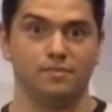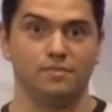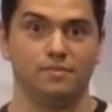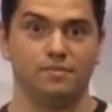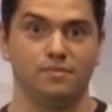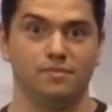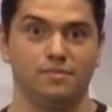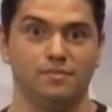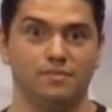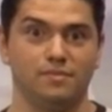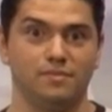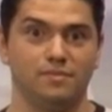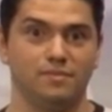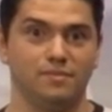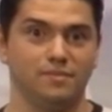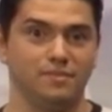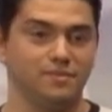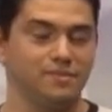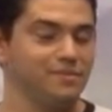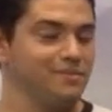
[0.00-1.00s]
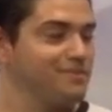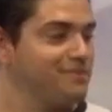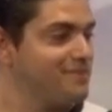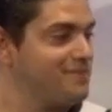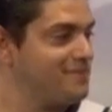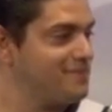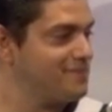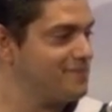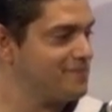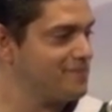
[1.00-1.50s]

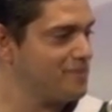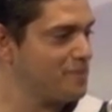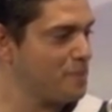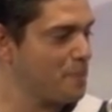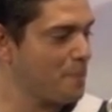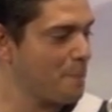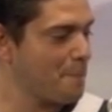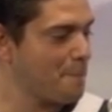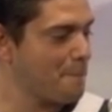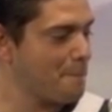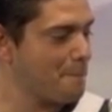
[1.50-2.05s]
This person isn't speaking.